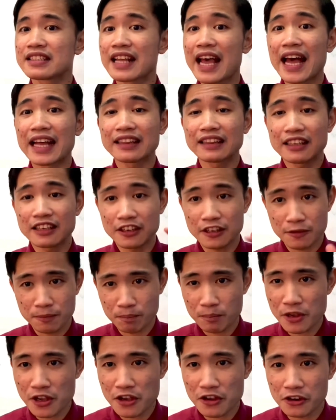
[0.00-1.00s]
that
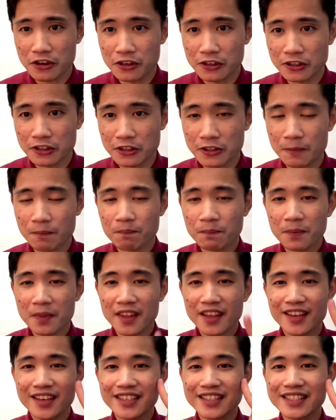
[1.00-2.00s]
appears.
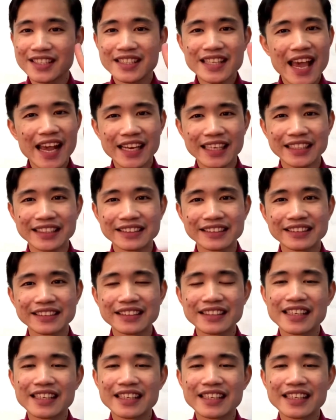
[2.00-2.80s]
Second,